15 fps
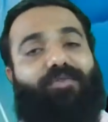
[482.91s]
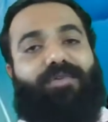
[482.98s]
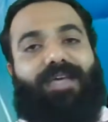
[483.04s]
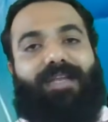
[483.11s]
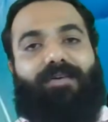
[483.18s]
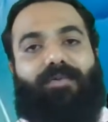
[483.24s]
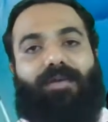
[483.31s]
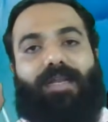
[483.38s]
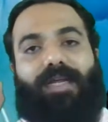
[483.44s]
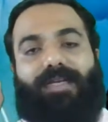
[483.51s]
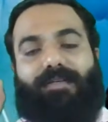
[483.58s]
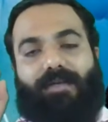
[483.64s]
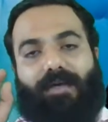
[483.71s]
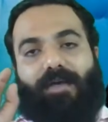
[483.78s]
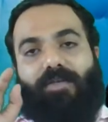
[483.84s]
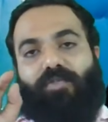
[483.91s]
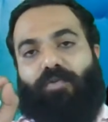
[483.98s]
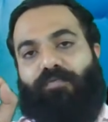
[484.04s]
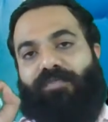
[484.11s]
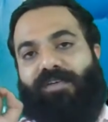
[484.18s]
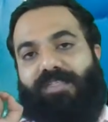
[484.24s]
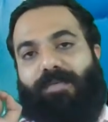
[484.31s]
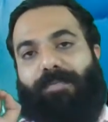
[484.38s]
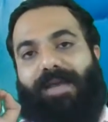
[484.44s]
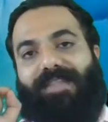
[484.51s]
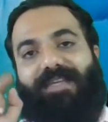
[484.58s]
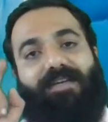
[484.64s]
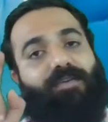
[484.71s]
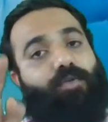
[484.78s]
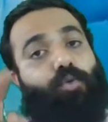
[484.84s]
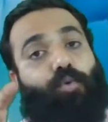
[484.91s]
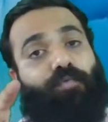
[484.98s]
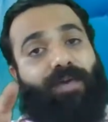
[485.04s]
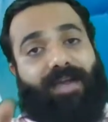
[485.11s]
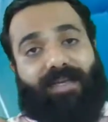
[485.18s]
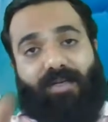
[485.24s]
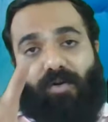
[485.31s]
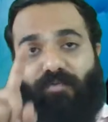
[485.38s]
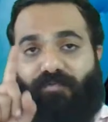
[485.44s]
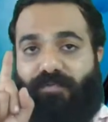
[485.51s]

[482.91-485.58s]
So first method, you find out first alpha,